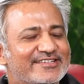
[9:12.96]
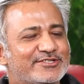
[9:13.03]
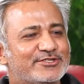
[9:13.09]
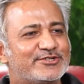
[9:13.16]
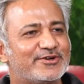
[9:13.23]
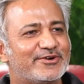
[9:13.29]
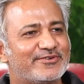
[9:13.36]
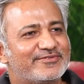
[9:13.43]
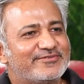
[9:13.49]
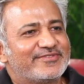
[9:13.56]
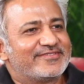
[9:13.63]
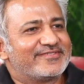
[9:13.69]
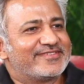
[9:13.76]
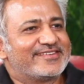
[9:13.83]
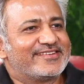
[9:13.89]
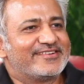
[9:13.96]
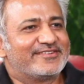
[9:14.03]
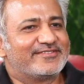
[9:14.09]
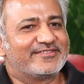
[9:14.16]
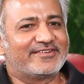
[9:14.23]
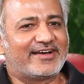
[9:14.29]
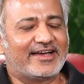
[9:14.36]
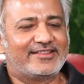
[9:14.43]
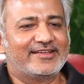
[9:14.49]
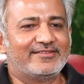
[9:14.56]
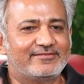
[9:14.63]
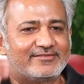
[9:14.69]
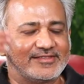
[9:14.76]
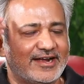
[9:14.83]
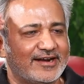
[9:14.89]
So, you know, I
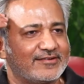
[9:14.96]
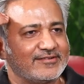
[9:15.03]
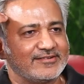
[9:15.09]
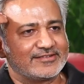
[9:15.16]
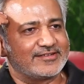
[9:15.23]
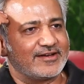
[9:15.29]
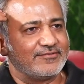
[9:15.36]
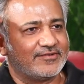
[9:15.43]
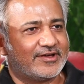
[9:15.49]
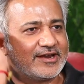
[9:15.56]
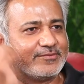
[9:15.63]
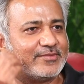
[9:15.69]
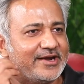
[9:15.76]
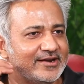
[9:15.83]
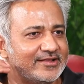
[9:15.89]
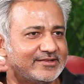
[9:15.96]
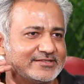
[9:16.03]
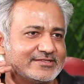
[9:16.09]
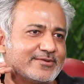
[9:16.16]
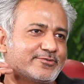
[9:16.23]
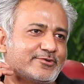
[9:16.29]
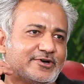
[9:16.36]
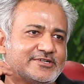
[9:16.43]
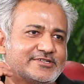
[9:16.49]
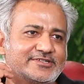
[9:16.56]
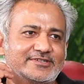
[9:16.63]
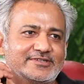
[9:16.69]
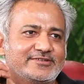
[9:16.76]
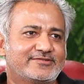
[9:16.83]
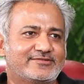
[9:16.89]
think that somewhere remained in the
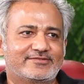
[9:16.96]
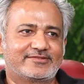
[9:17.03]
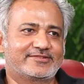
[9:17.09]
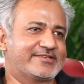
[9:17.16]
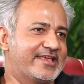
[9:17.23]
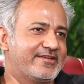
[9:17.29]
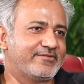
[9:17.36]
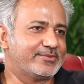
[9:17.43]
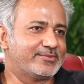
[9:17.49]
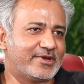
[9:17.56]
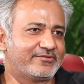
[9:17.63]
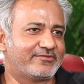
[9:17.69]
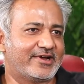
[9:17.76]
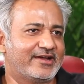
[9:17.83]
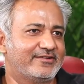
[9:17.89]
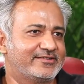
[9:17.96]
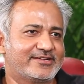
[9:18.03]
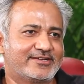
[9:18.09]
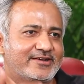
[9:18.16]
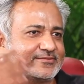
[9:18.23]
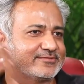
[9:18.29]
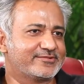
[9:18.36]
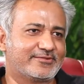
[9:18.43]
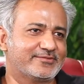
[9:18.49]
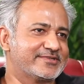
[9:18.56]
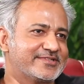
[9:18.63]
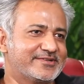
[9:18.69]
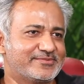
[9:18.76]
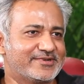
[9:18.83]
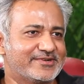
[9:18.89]
subconscious. Same with my wife, she comes from a
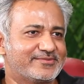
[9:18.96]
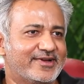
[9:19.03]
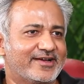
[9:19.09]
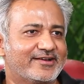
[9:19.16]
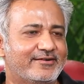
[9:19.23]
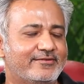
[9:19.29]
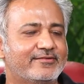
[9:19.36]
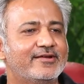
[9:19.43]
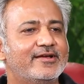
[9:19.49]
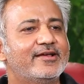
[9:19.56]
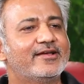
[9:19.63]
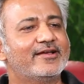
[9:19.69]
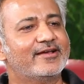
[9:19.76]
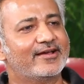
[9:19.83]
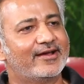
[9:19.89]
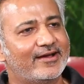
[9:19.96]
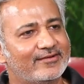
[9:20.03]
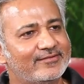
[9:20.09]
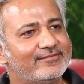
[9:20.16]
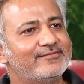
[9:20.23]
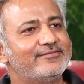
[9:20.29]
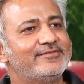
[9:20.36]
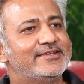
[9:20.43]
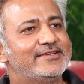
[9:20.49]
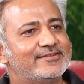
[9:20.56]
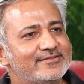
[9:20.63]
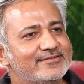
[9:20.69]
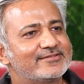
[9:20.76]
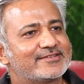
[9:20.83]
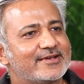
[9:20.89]
similar background. Okay. And
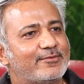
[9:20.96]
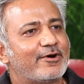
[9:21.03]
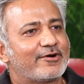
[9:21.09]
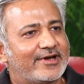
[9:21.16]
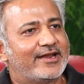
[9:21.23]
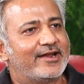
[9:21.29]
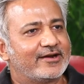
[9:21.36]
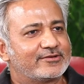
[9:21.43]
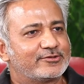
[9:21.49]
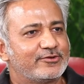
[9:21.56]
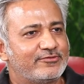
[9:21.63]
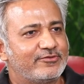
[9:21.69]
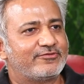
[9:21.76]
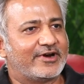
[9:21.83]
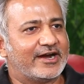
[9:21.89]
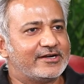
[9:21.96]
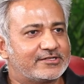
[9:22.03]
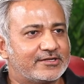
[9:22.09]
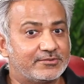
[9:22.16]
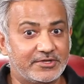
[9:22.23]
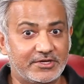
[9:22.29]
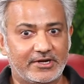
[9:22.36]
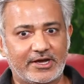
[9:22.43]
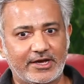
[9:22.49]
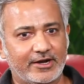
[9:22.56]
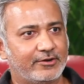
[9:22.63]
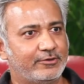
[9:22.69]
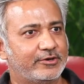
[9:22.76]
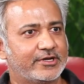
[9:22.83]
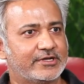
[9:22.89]
we somehow connect. So if you find something, an
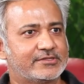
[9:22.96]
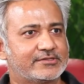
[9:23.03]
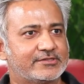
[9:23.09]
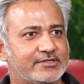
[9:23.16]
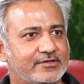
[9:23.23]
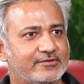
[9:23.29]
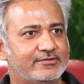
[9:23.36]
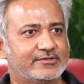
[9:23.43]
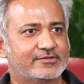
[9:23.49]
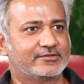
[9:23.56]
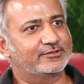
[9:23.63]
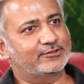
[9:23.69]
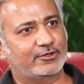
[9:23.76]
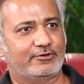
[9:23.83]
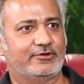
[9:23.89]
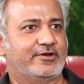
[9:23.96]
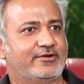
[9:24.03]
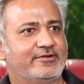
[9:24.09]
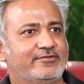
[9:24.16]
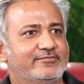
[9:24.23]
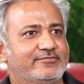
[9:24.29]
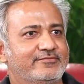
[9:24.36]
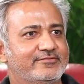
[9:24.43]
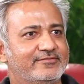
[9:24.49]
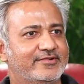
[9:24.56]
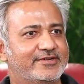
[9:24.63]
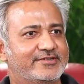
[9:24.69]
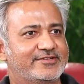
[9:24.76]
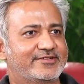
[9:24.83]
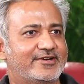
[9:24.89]
iron utensil, chalo yaar, you know,
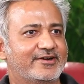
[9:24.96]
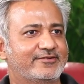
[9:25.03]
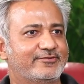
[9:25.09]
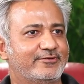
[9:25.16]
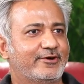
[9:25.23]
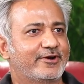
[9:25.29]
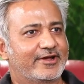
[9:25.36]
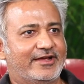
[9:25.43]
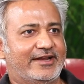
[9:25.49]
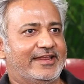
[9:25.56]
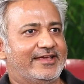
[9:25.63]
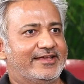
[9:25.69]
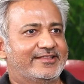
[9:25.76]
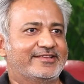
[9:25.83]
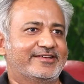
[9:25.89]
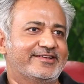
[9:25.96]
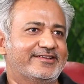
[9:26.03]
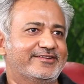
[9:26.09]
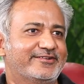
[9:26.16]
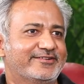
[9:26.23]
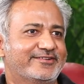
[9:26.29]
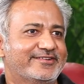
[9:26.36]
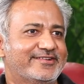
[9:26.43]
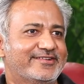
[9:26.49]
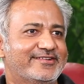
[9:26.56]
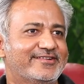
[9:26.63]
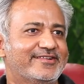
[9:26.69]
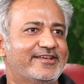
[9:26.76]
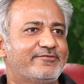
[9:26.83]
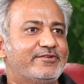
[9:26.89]
let's start, or a clay thing. Right.
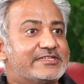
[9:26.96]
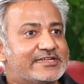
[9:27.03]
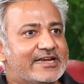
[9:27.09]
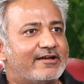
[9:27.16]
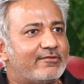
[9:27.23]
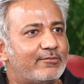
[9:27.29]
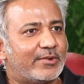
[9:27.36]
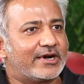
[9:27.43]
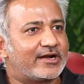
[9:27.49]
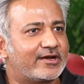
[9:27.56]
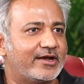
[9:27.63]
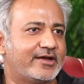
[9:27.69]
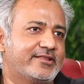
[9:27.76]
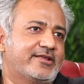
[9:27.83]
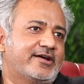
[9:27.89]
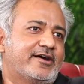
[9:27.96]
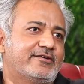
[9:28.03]
We still have a matka in the